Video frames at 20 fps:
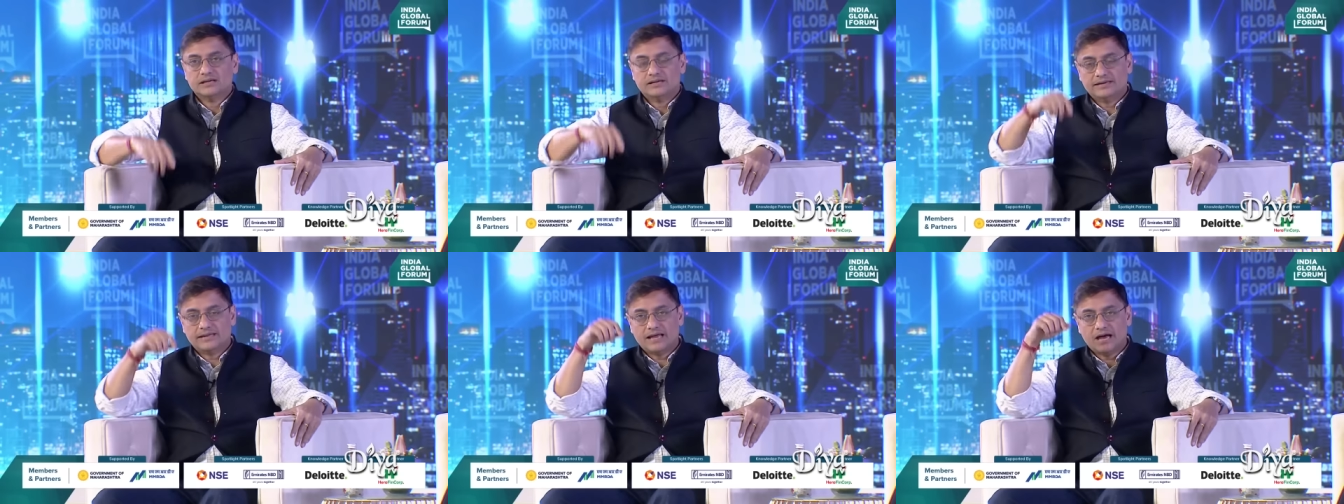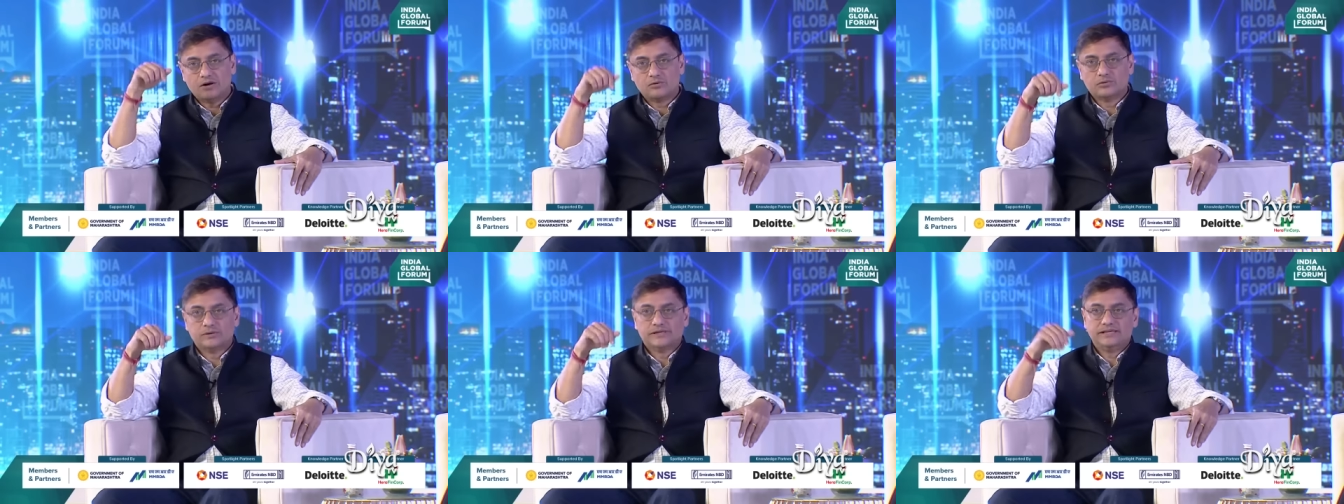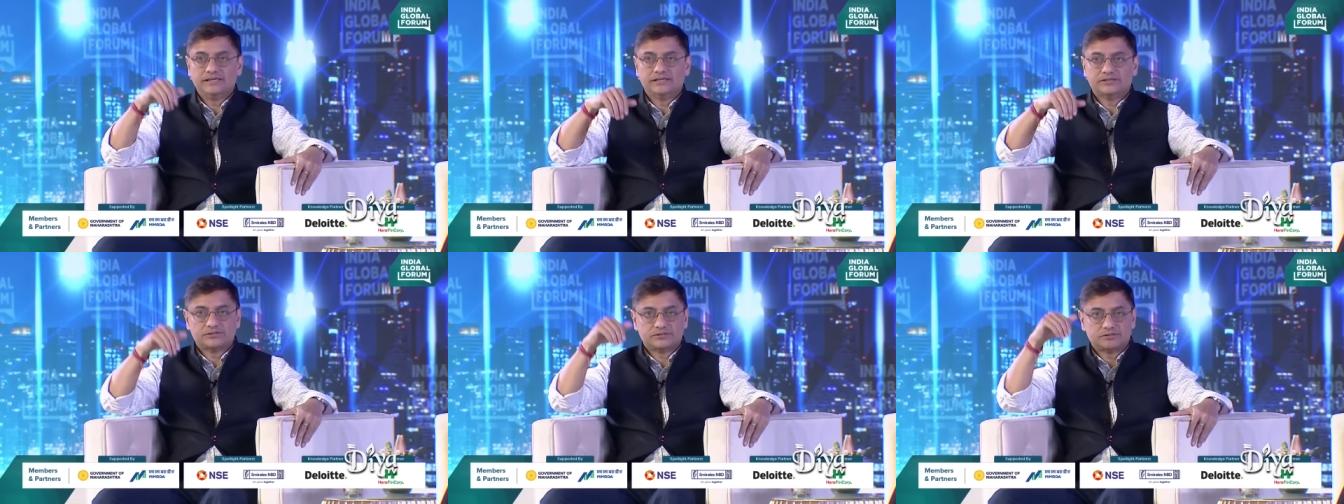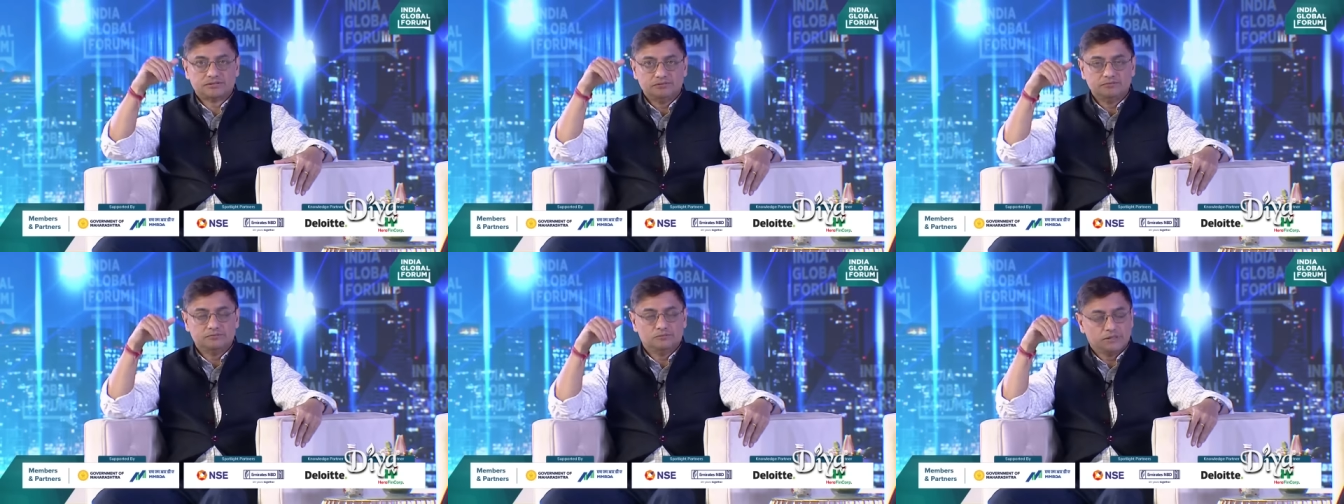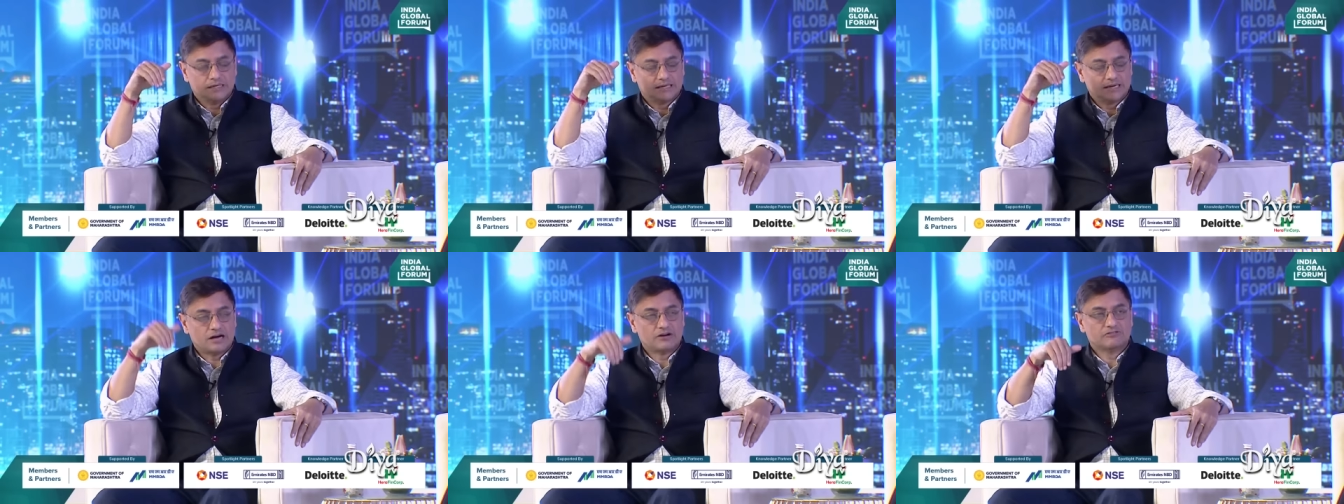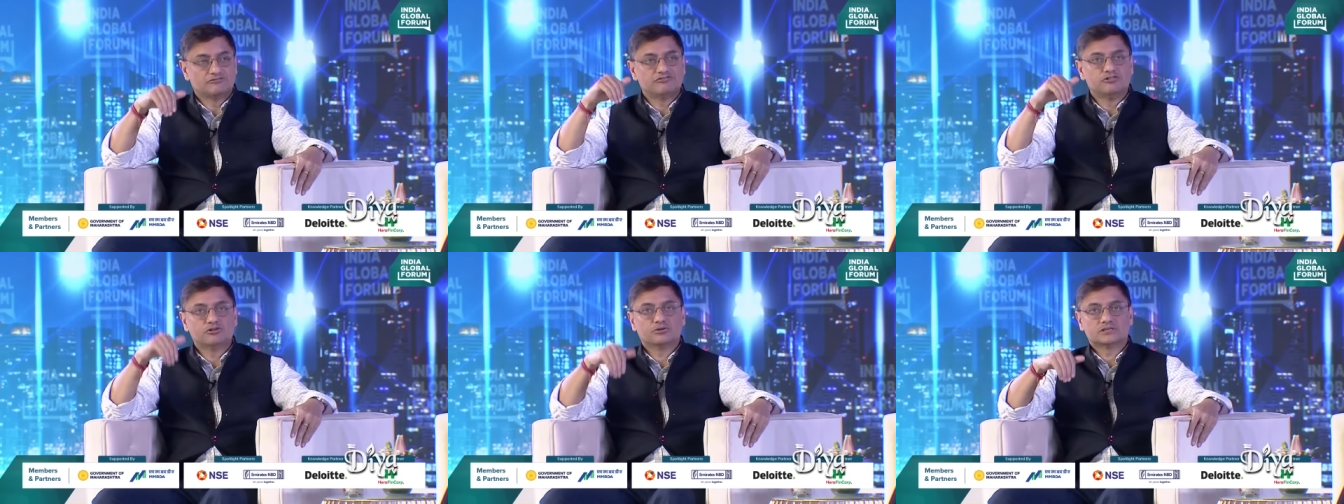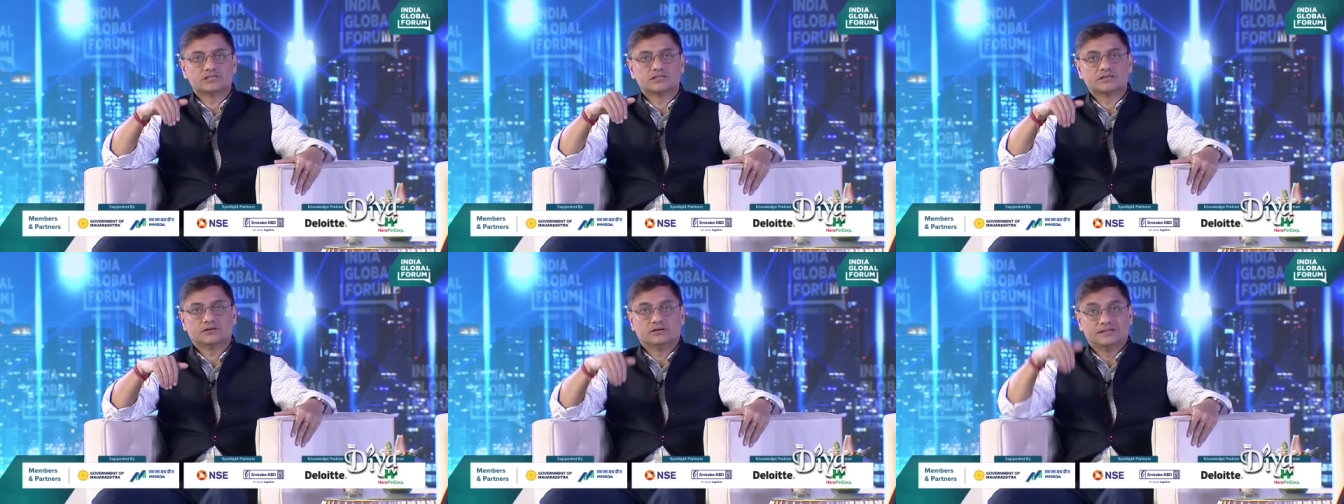Now we are now
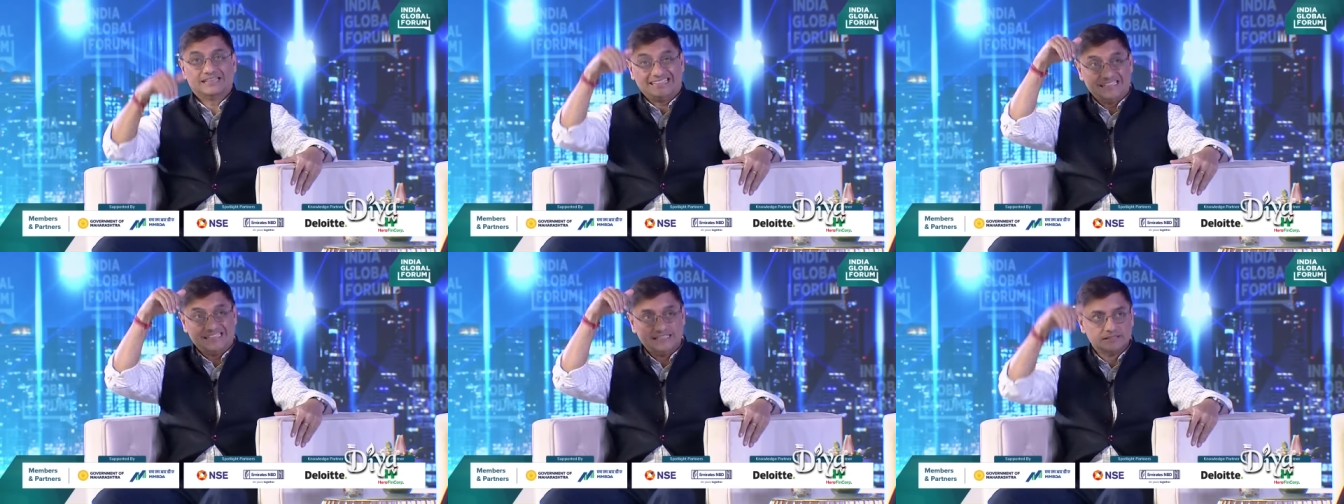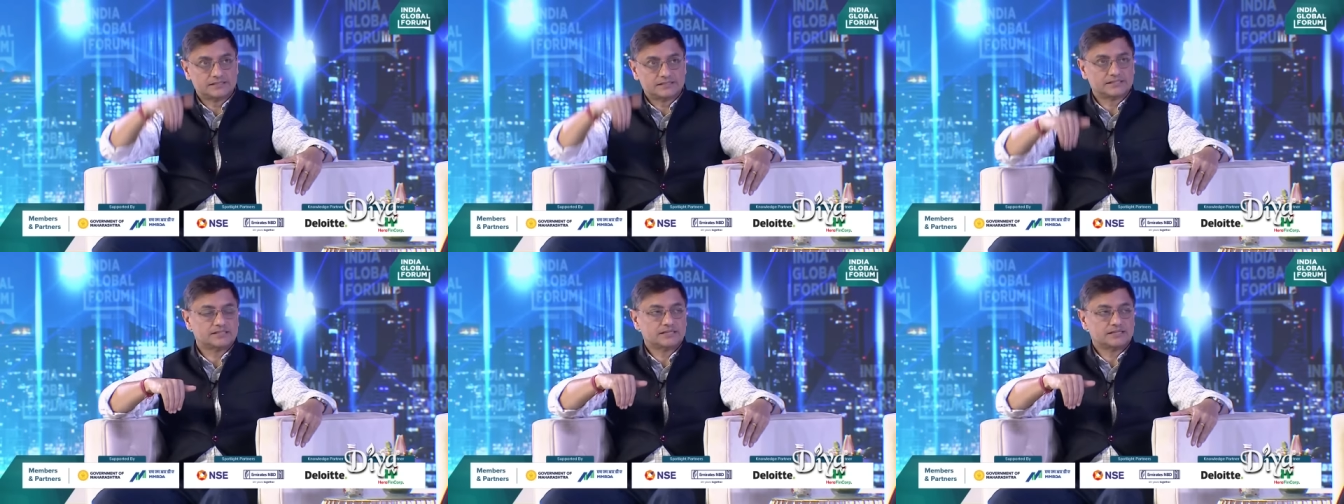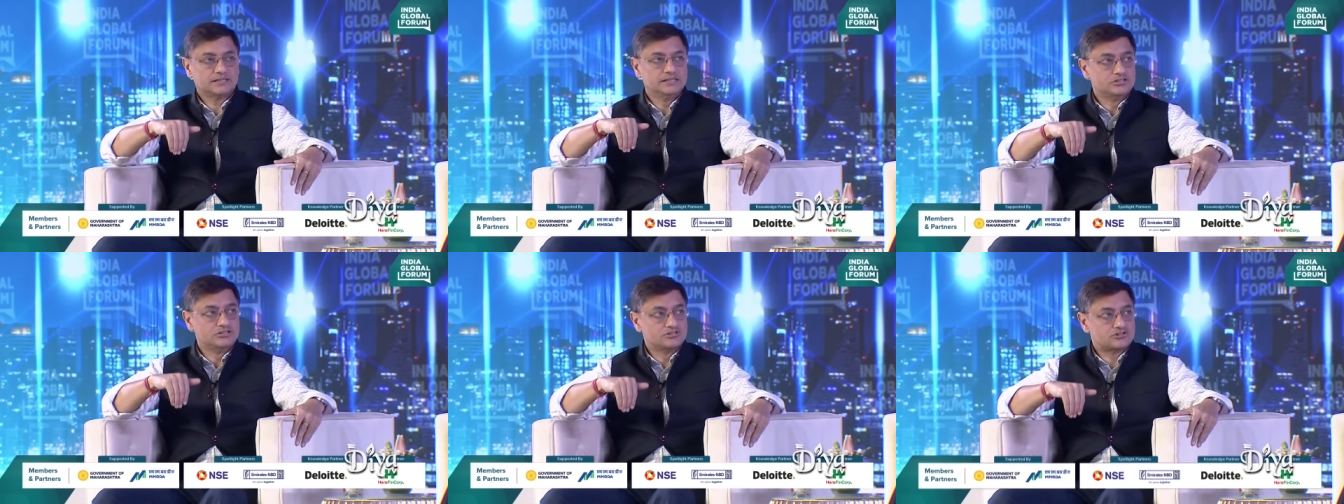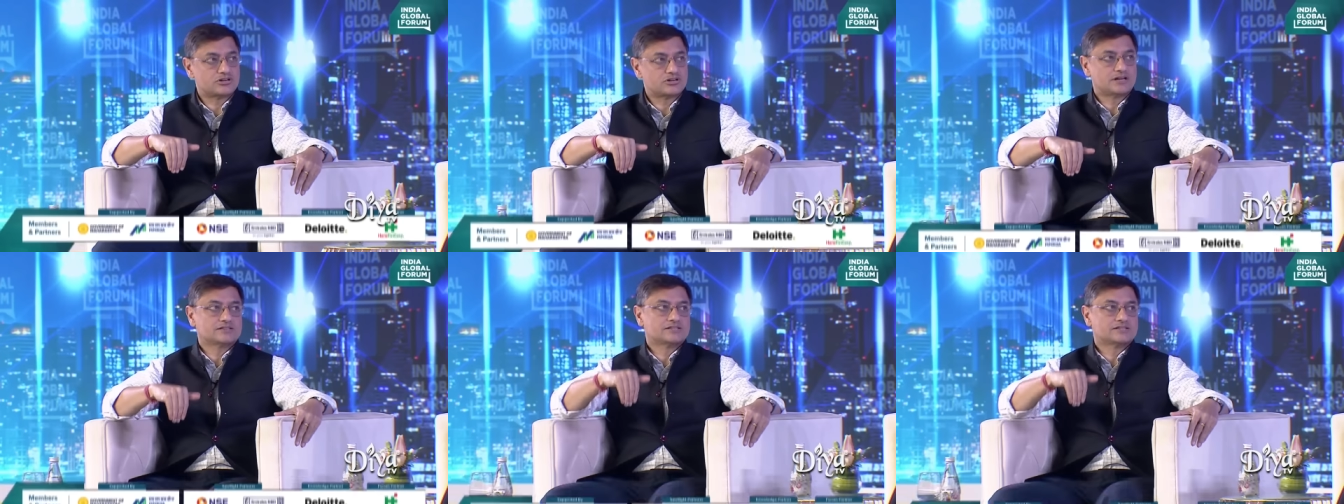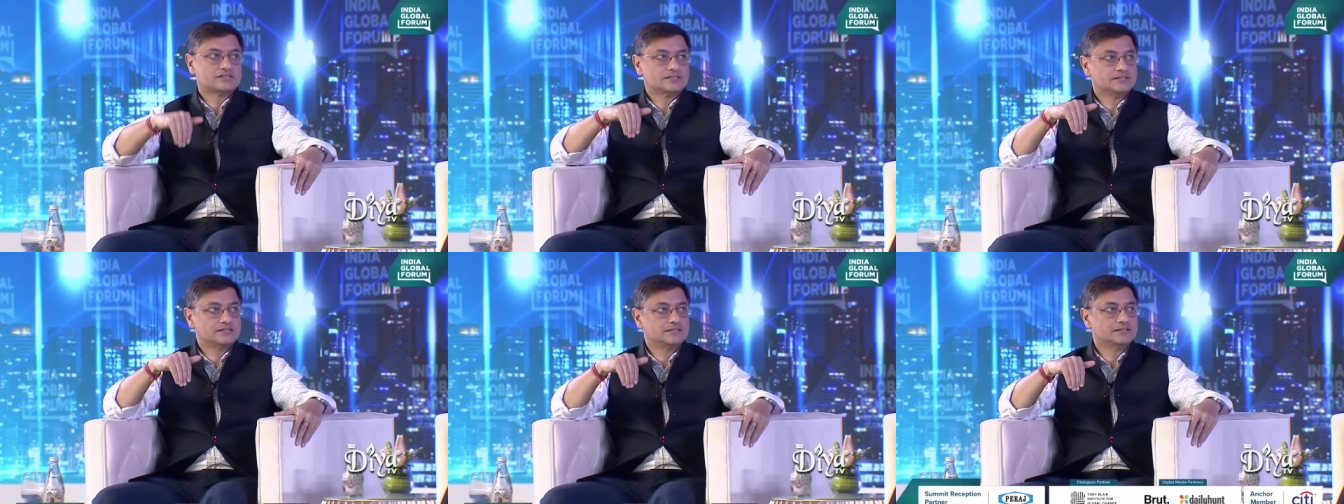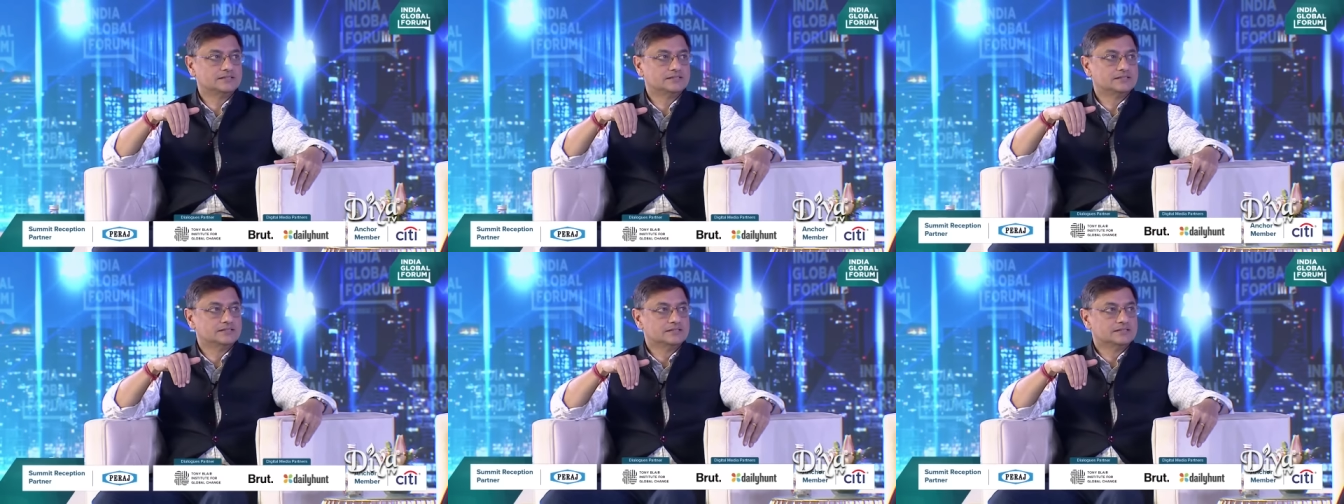focusing on intra-city